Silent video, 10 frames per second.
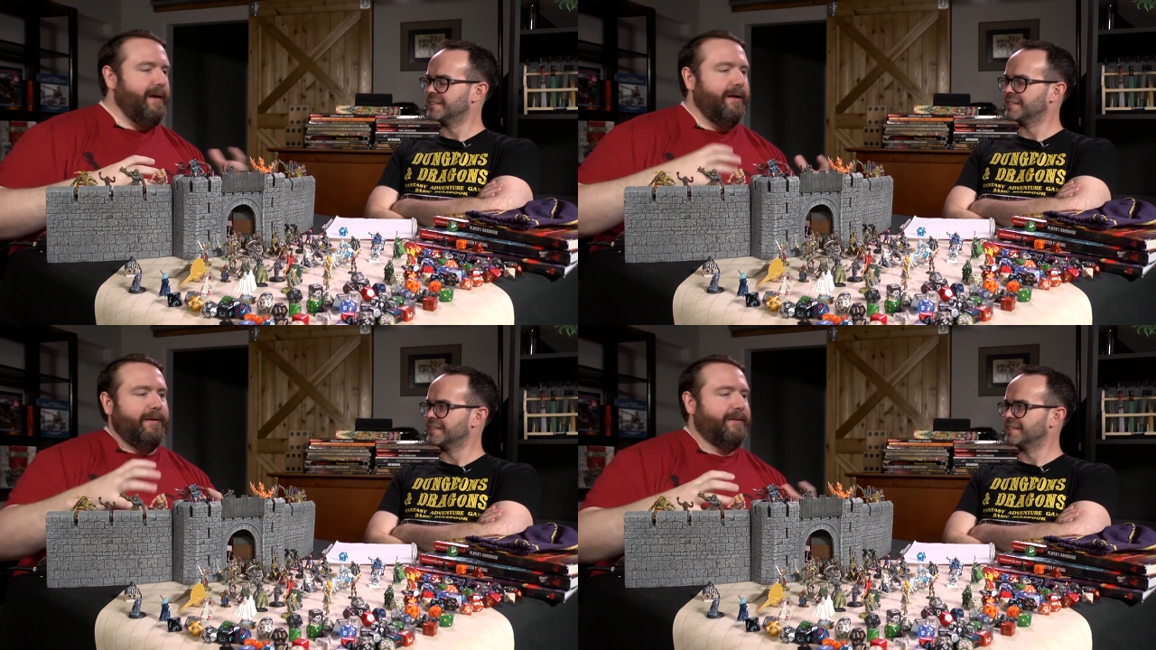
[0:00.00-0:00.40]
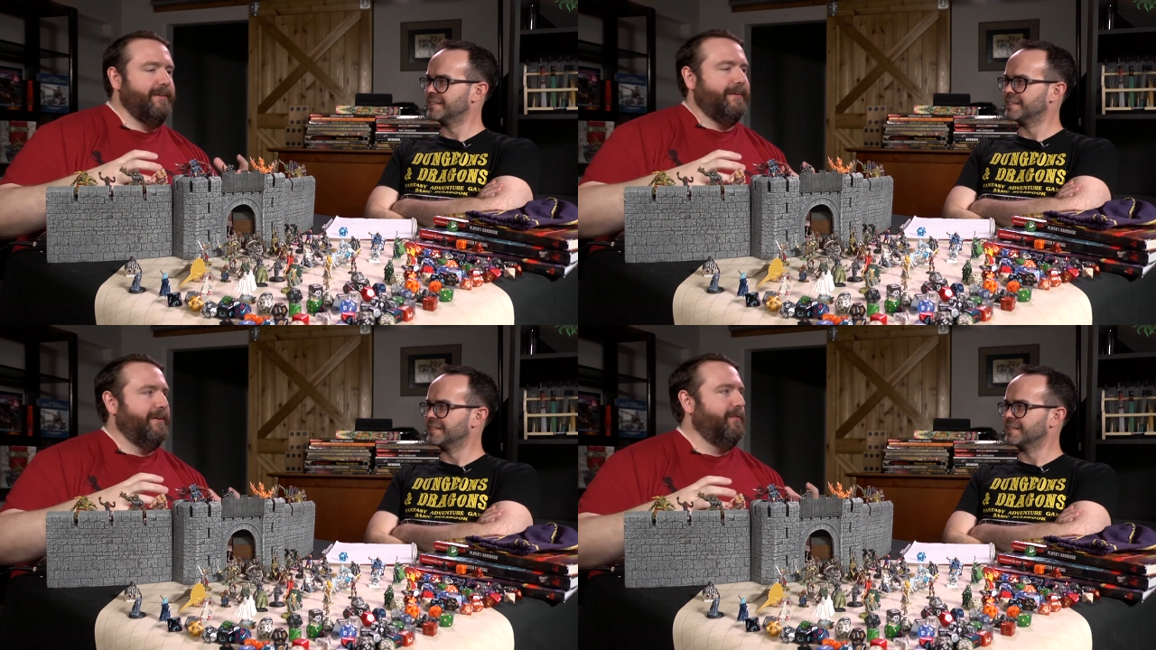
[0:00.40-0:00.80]

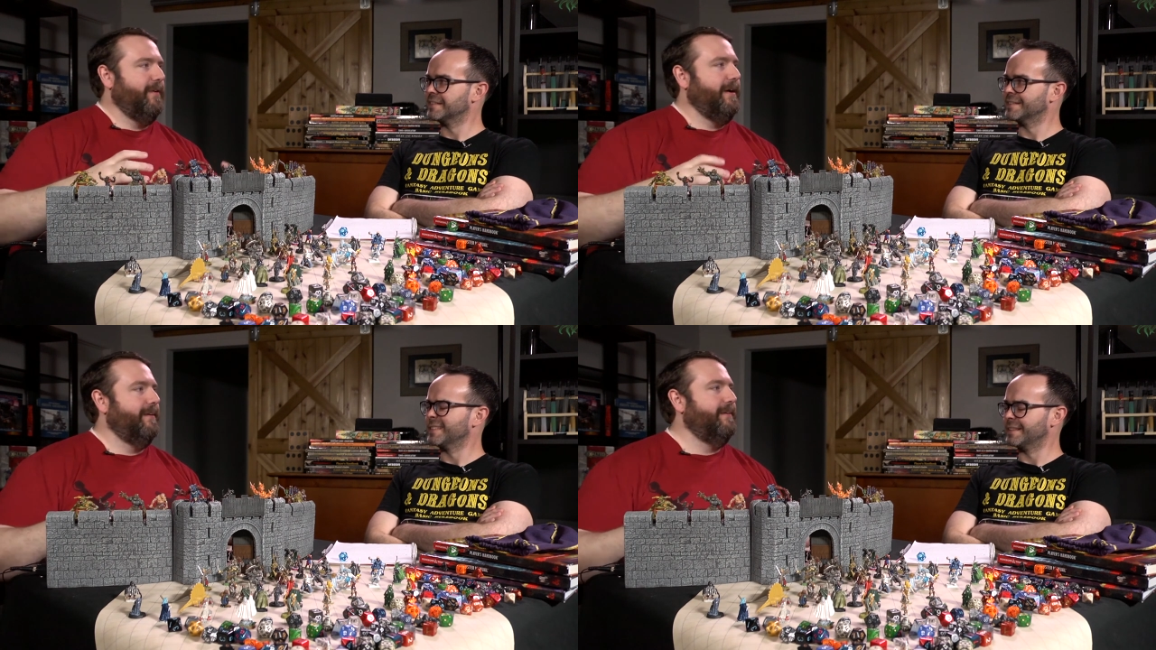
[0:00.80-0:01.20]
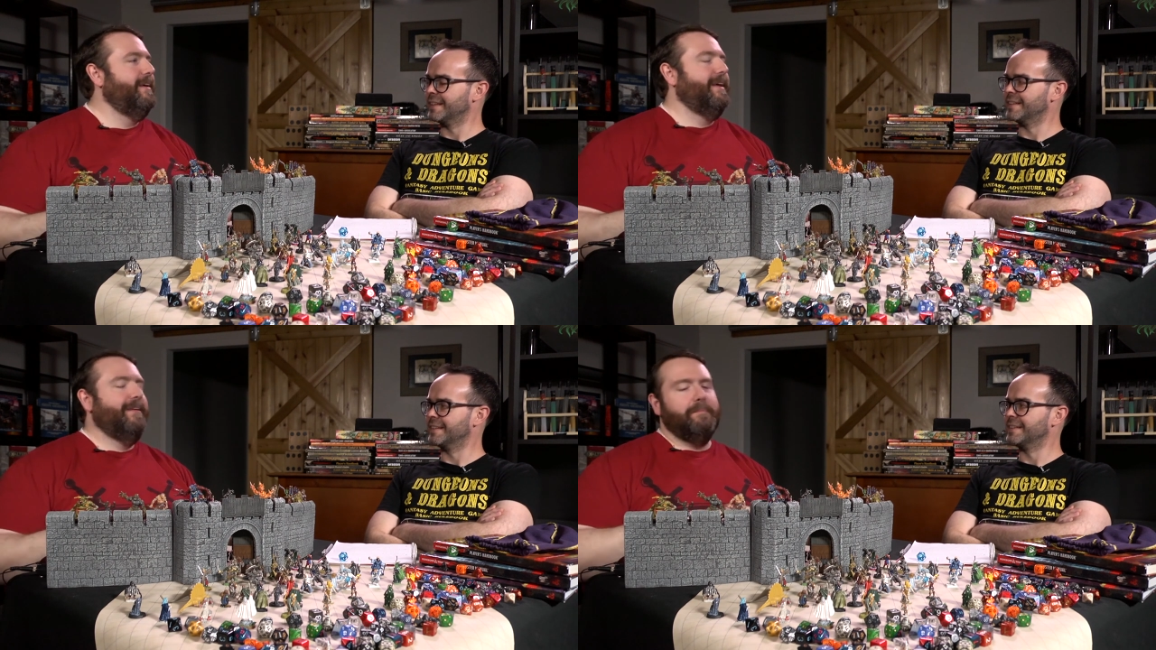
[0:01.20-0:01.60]
Speaker 1: character over here. Yeah,
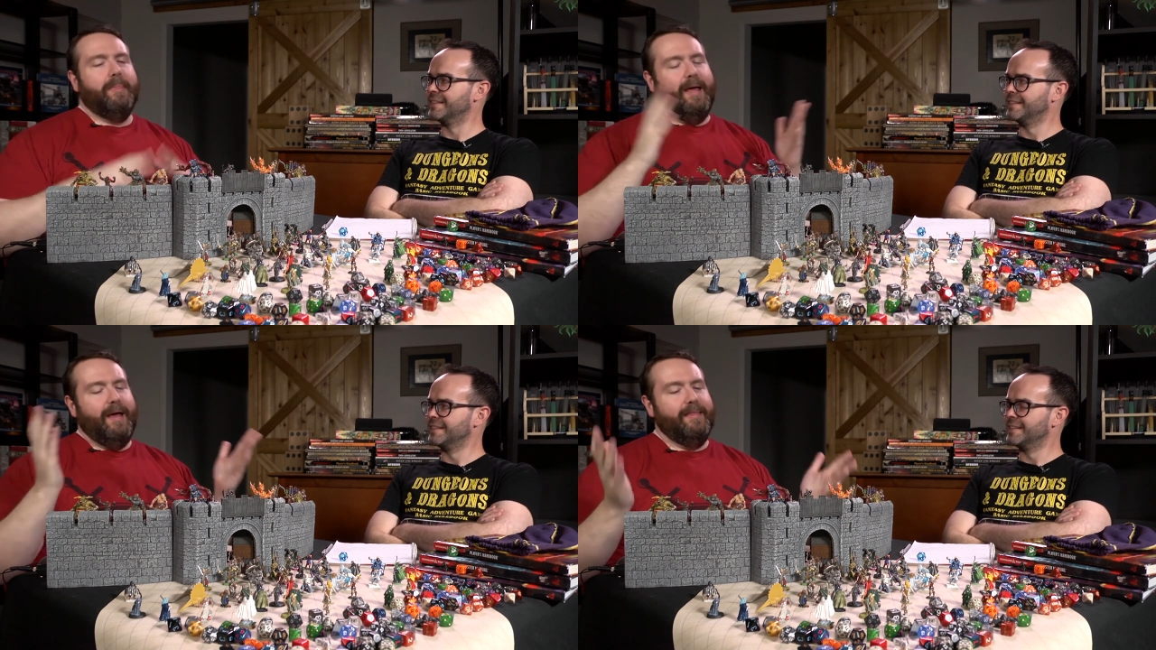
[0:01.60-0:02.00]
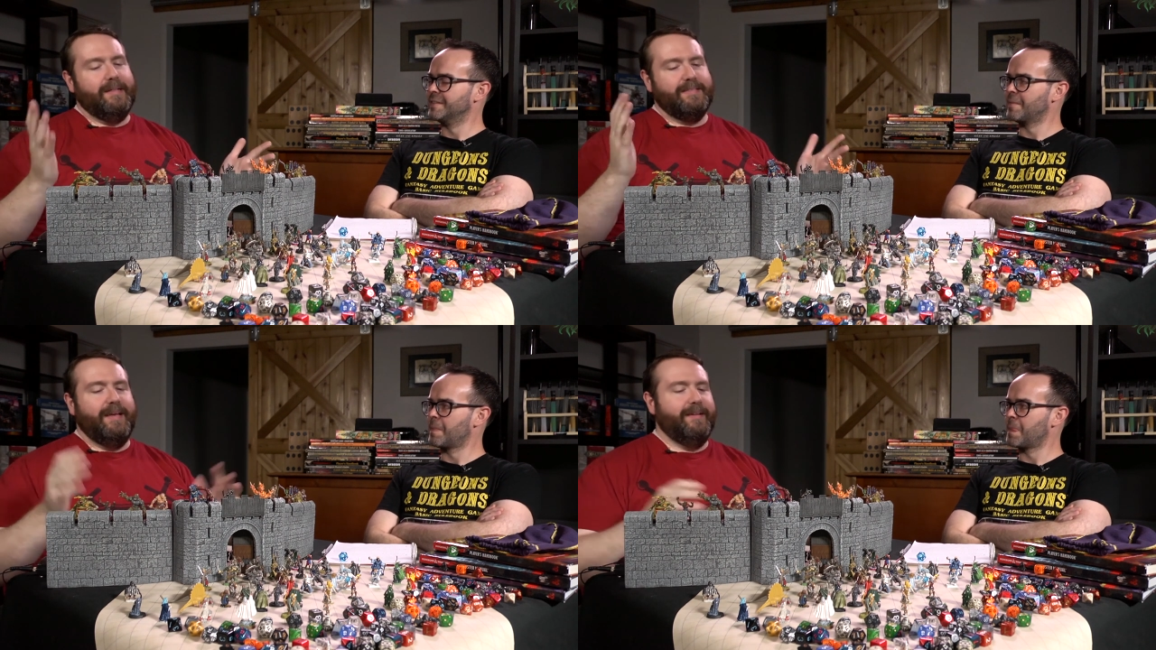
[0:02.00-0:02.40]
yeah. Uh, that
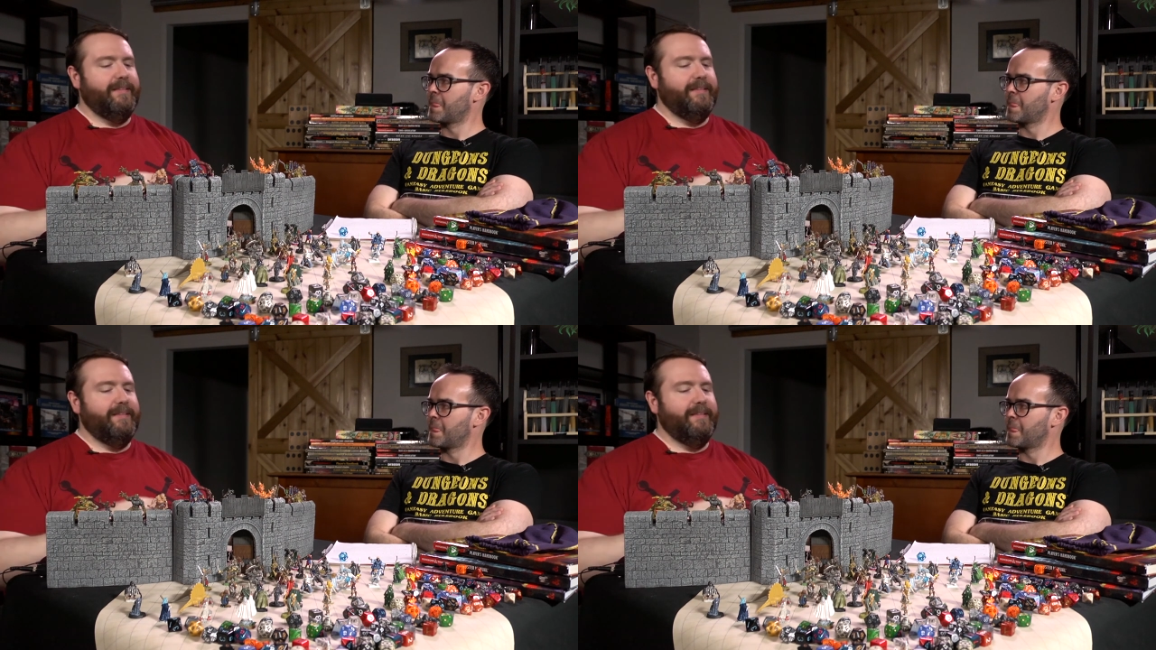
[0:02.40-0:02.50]
said,